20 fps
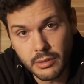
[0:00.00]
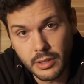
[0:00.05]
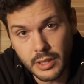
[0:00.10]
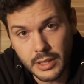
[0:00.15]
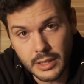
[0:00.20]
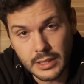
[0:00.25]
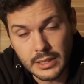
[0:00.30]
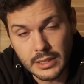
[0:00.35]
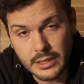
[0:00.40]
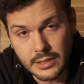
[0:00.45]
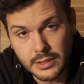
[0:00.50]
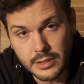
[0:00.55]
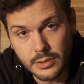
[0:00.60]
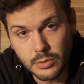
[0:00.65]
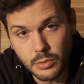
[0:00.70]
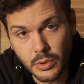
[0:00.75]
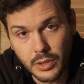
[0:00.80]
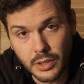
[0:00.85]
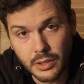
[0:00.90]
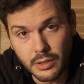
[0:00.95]
at
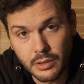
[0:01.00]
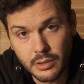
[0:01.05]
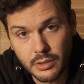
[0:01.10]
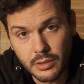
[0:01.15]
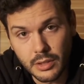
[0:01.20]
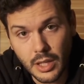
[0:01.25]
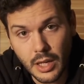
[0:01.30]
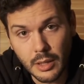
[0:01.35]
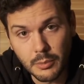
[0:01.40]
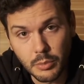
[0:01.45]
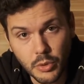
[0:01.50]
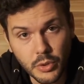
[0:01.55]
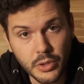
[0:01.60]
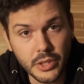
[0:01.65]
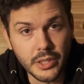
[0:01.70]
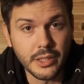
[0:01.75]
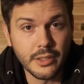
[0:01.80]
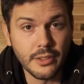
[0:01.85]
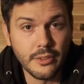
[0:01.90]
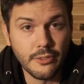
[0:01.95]
least, when Knob
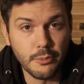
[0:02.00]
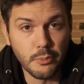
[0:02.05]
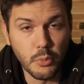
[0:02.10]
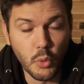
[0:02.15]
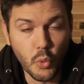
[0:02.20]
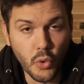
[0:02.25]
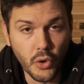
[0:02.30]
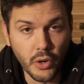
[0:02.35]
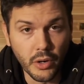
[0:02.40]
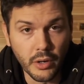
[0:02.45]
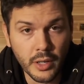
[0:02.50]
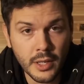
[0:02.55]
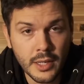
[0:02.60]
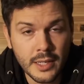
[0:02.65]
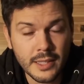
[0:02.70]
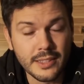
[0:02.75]
Creek is born.